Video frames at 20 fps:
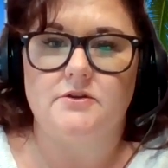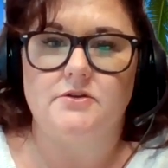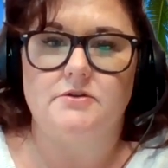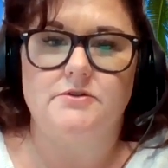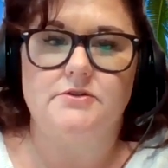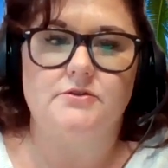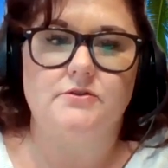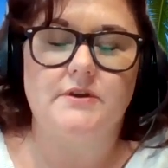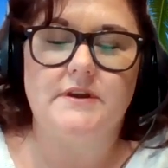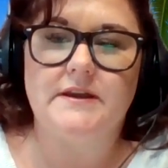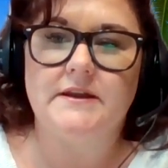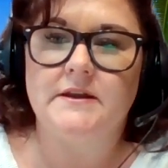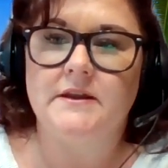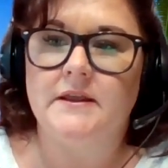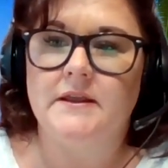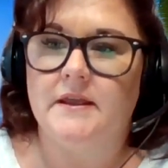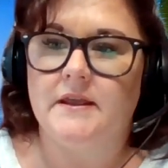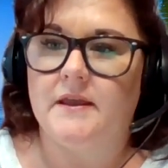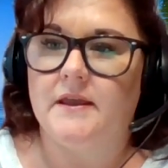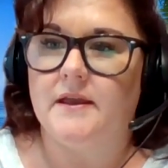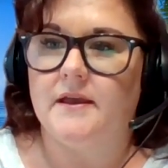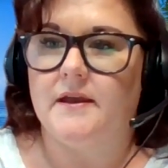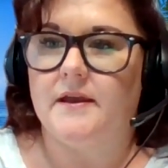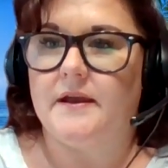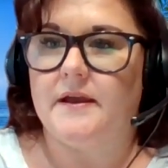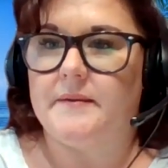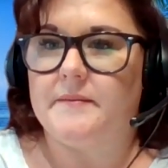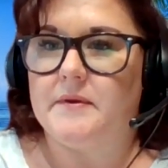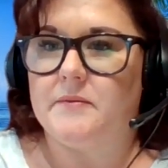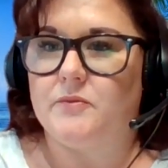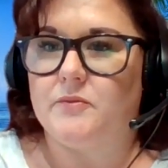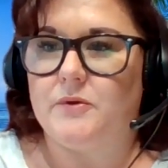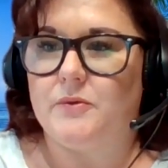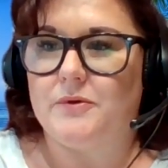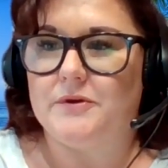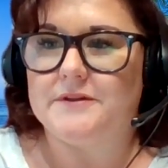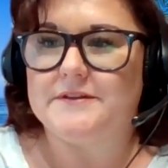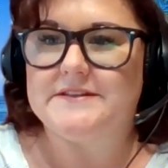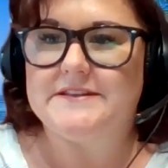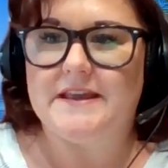screen, and we
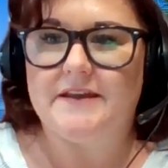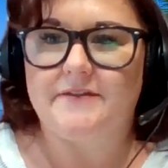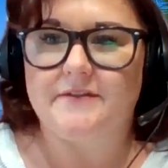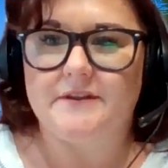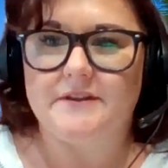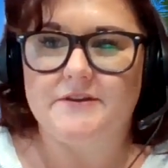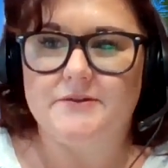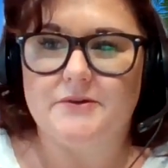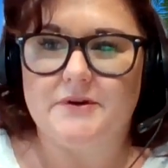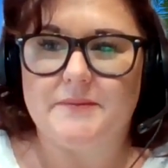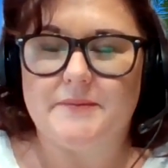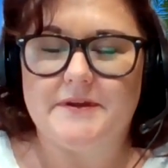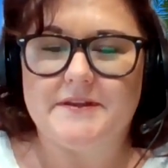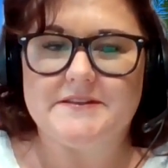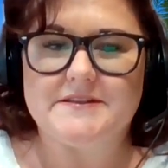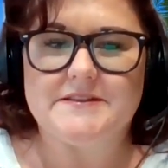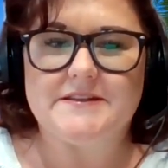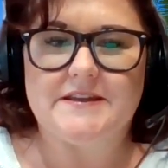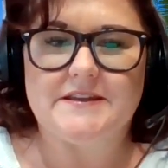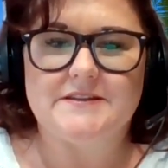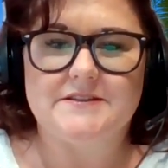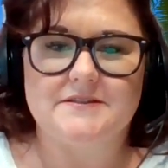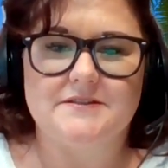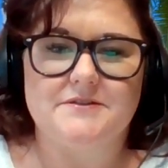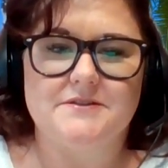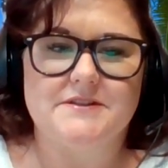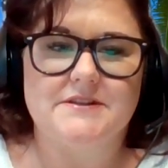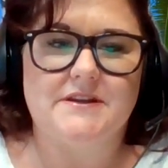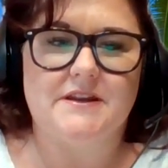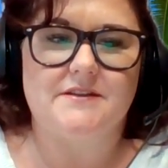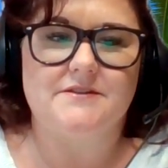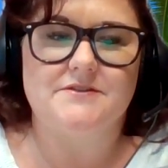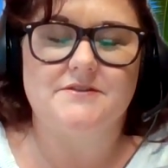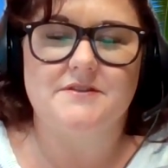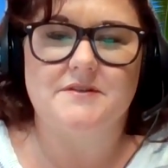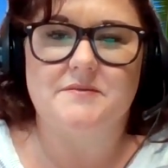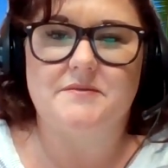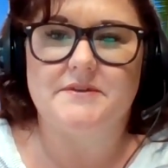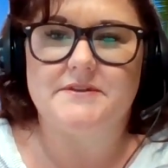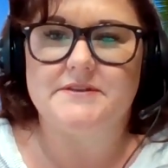will definitely do our best to get to those and answer
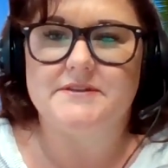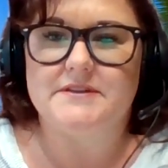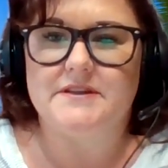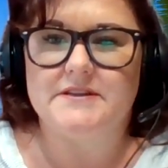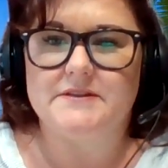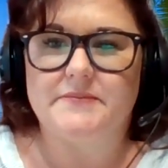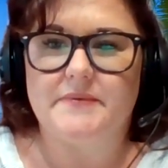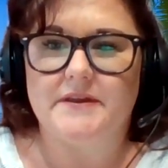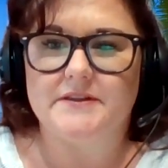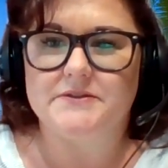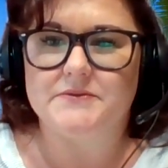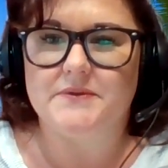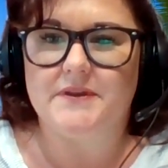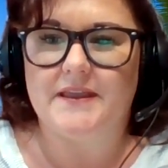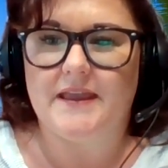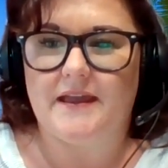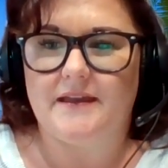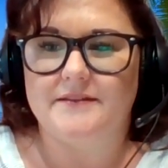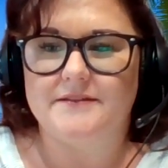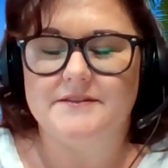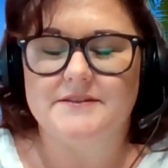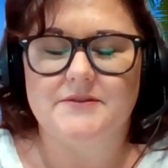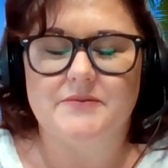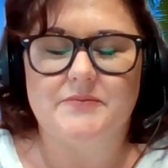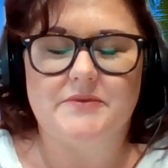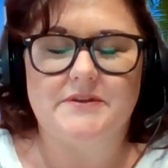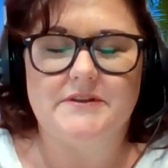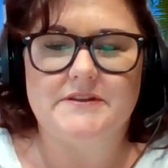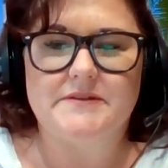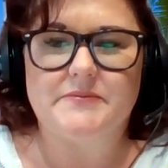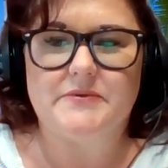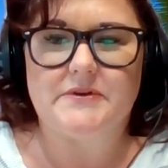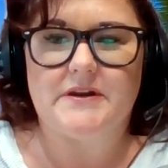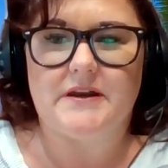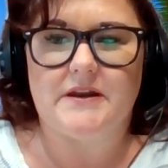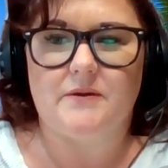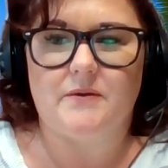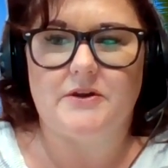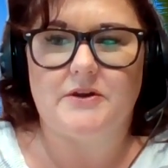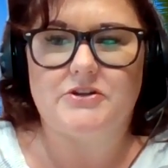them as best we can. So please put
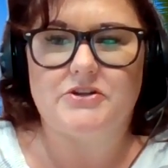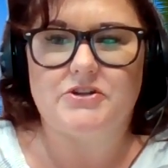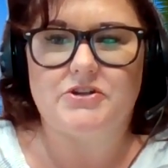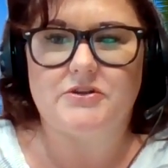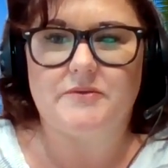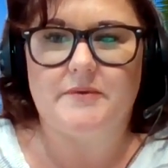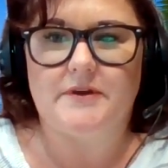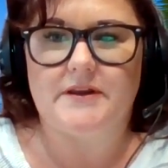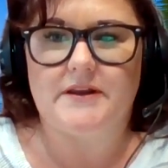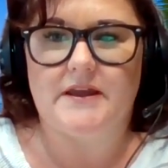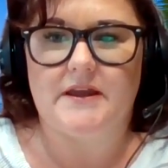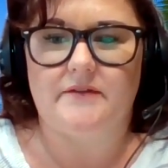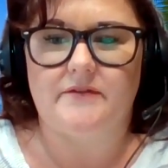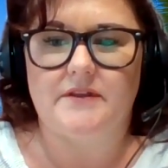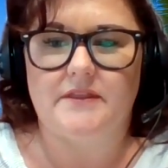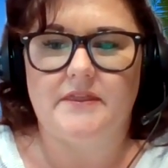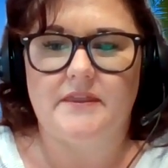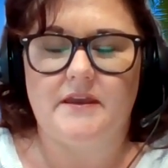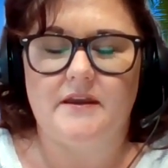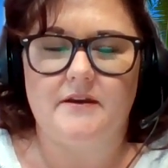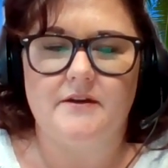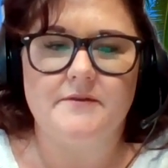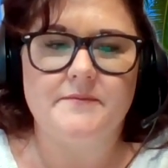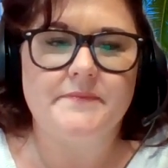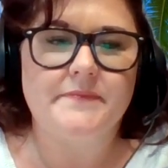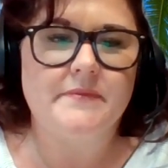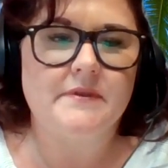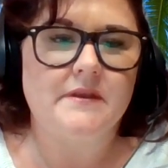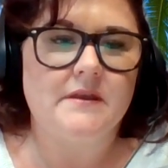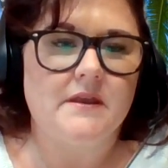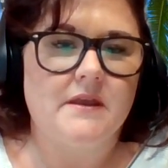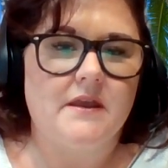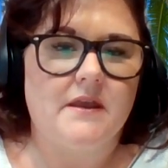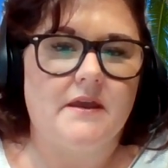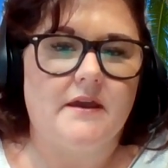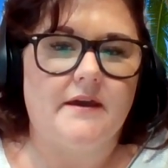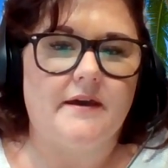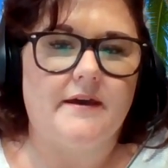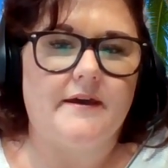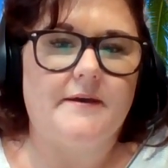any questions you might have in there.
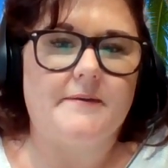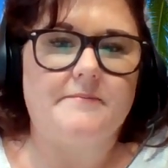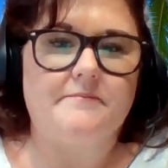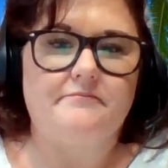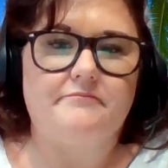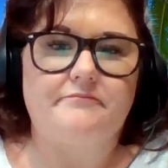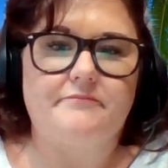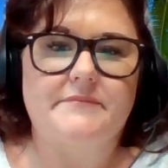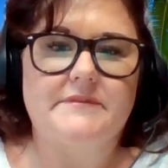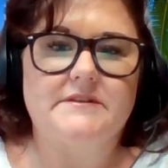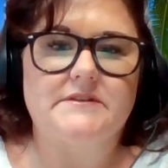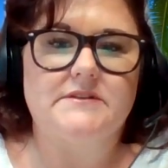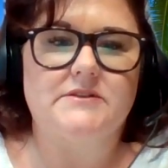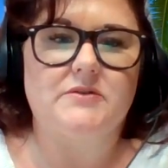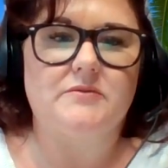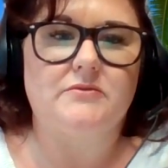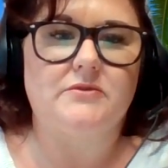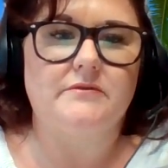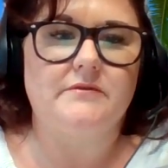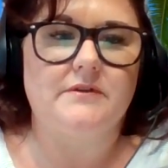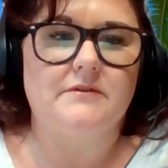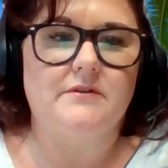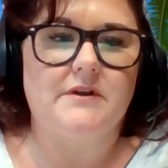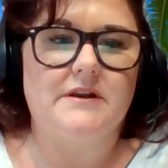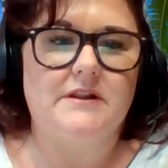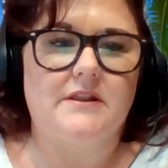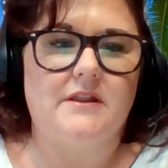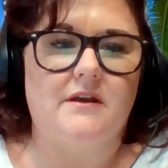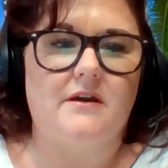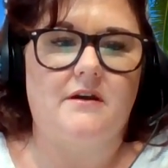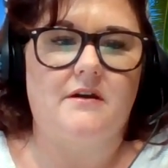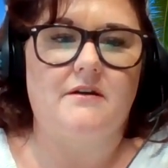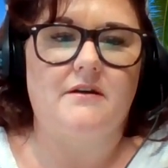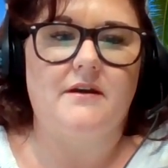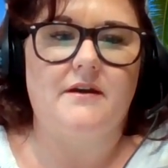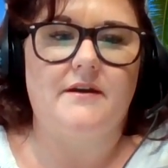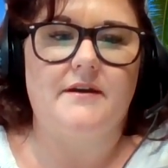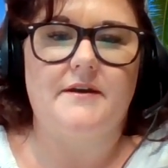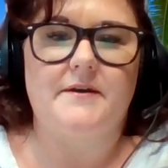So moving right along,